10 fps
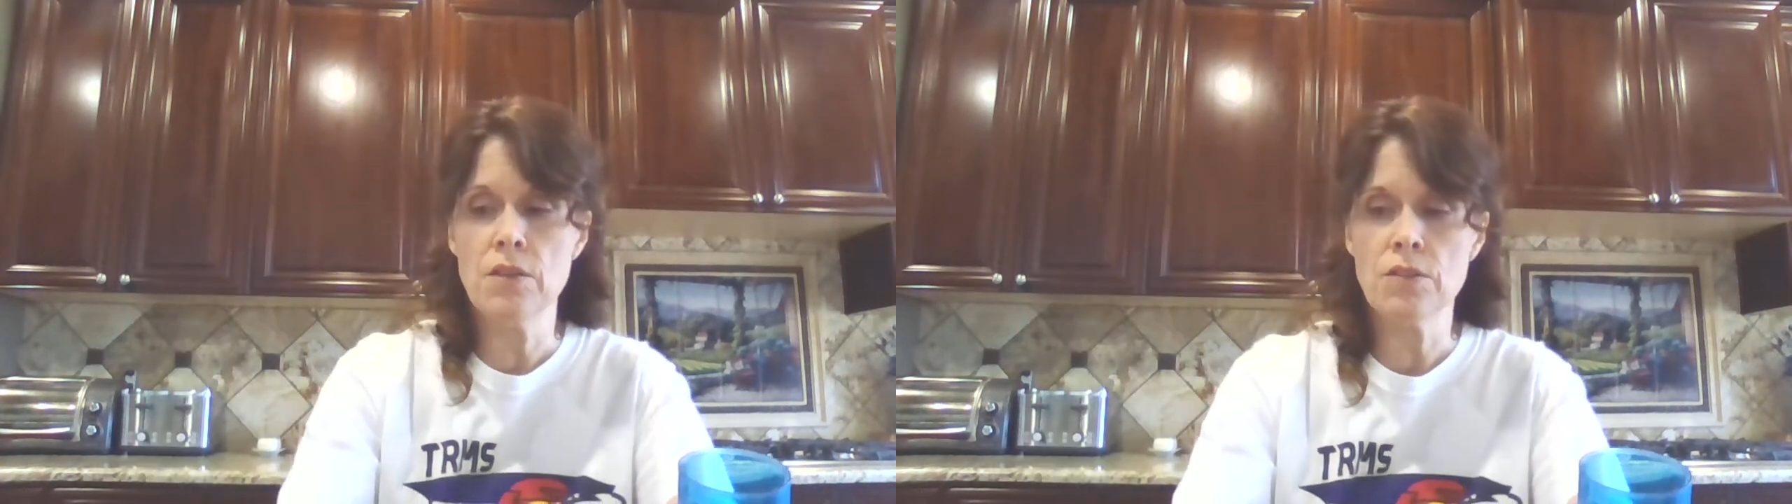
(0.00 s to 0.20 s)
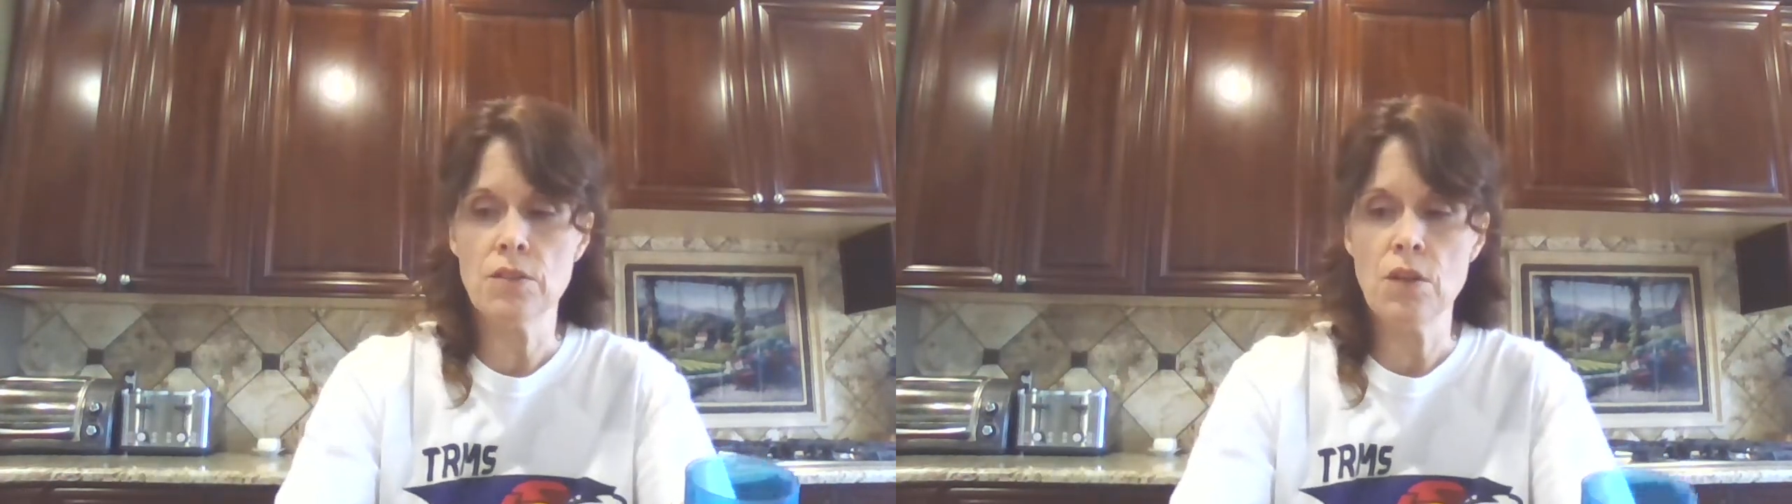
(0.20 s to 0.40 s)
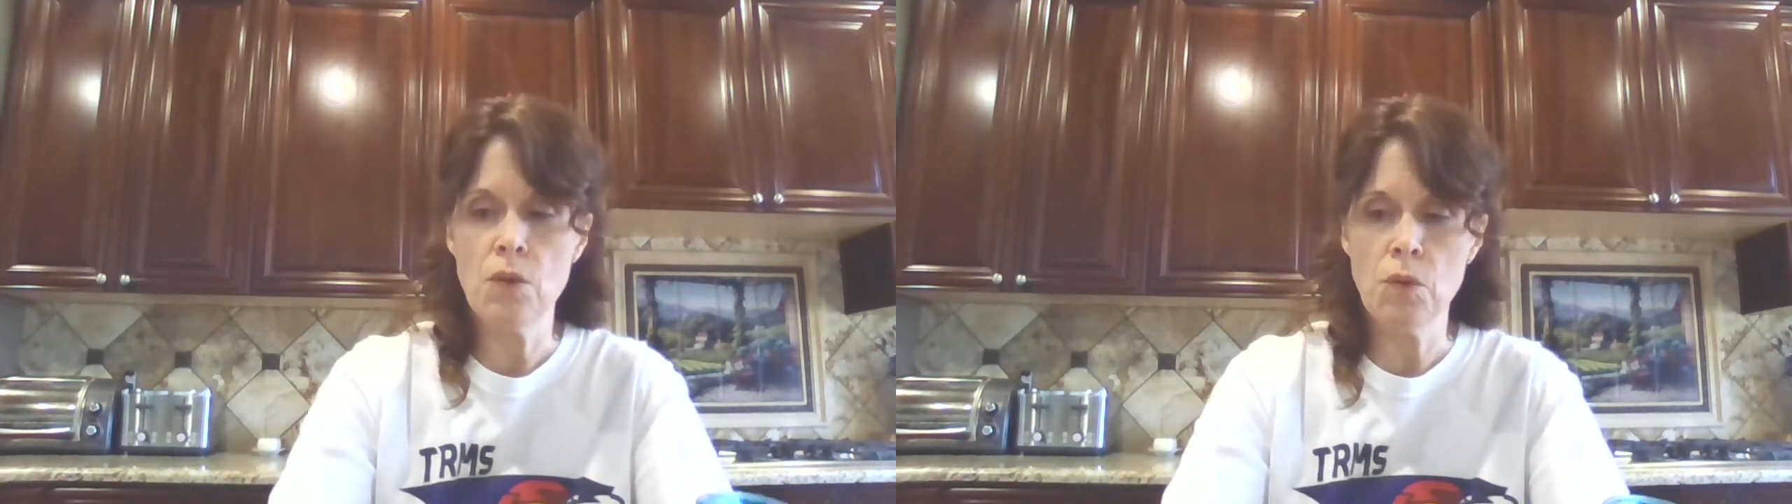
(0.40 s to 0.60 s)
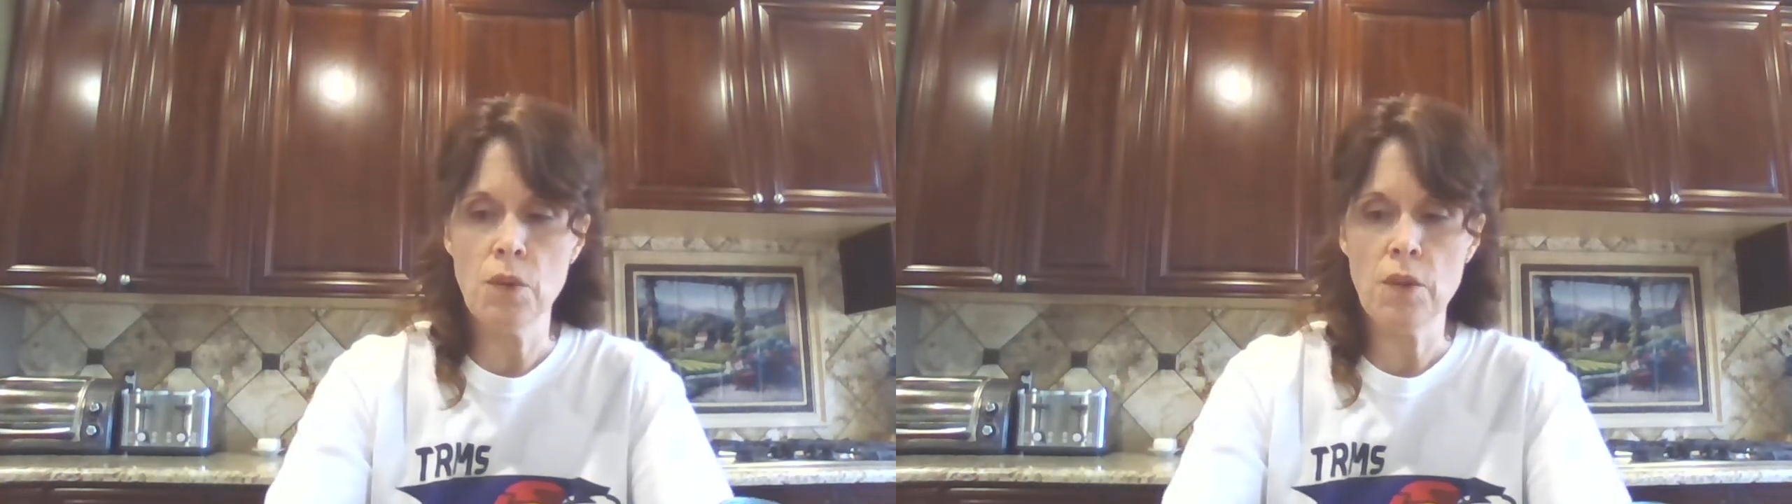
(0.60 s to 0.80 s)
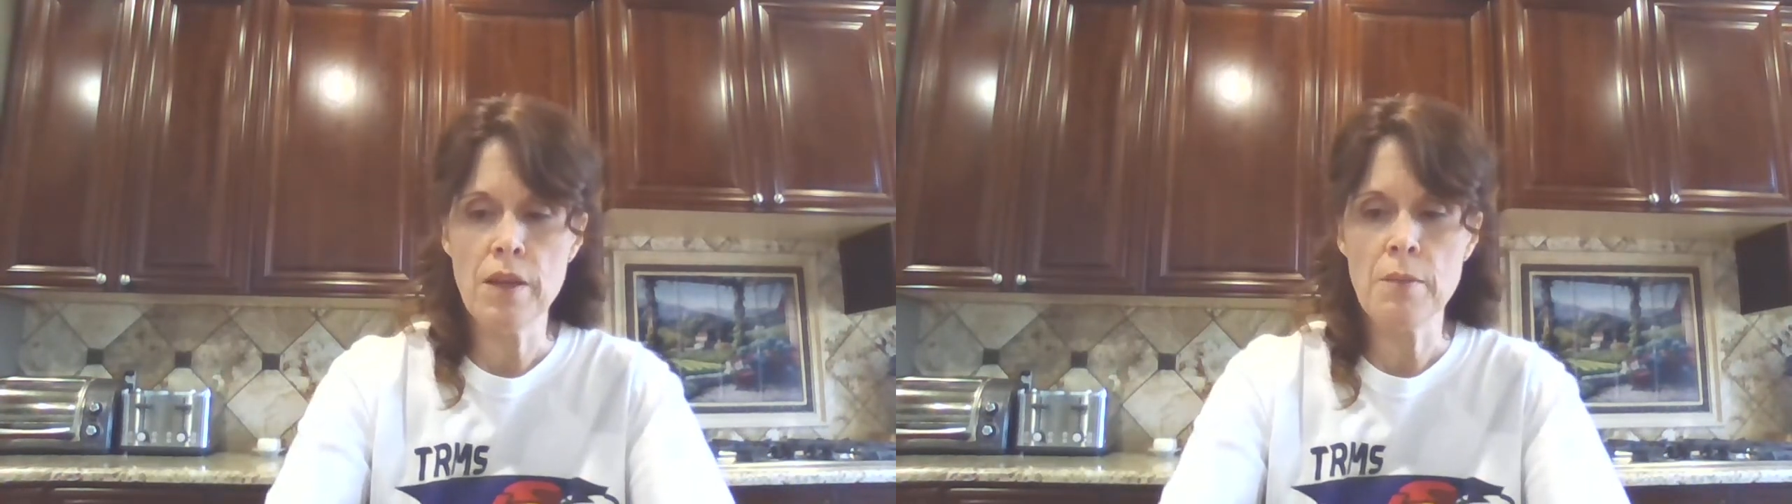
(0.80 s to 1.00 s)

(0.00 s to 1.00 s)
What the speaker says: So the thing